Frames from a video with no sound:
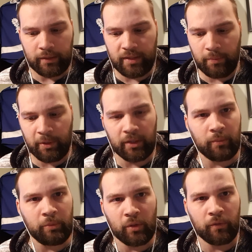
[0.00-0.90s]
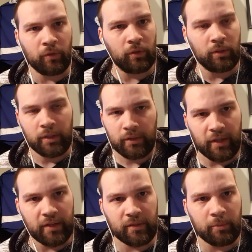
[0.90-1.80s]
tipping a beautiful
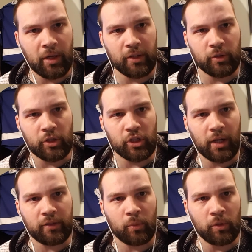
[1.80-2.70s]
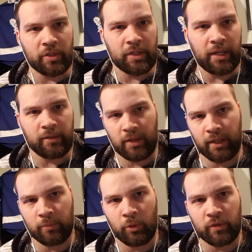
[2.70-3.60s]
Nazem Kadri shot towards the net.
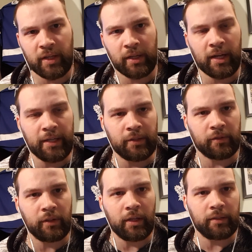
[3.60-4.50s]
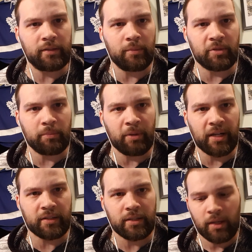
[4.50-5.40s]
Tyler Bozak high in the slot, tips it
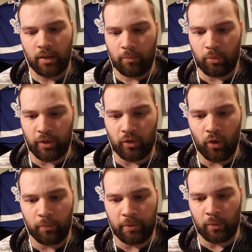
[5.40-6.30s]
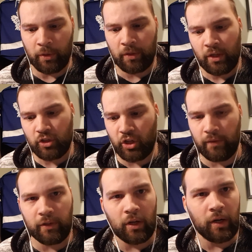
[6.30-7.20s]
past Braden Holtby with
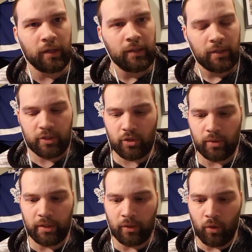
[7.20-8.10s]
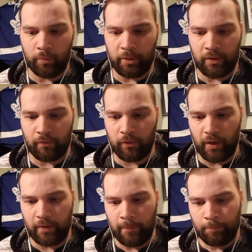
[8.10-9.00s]
JVR screening Holtby in
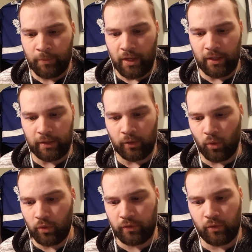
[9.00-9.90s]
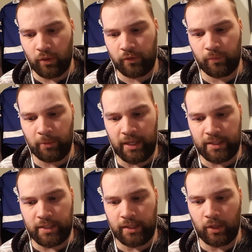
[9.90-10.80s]
front. The goal scorers from
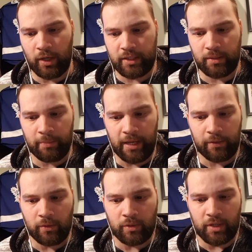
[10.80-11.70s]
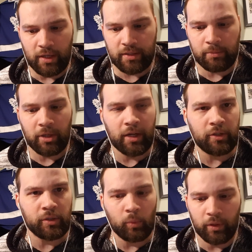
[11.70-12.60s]
last night: Austin Matthews, Nazem
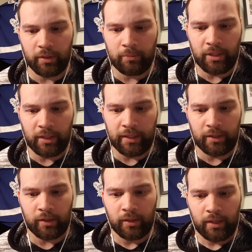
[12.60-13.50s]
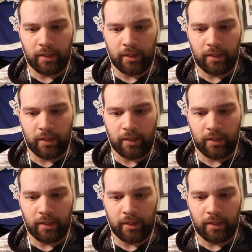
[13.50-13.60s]
Kadri, William Nylander,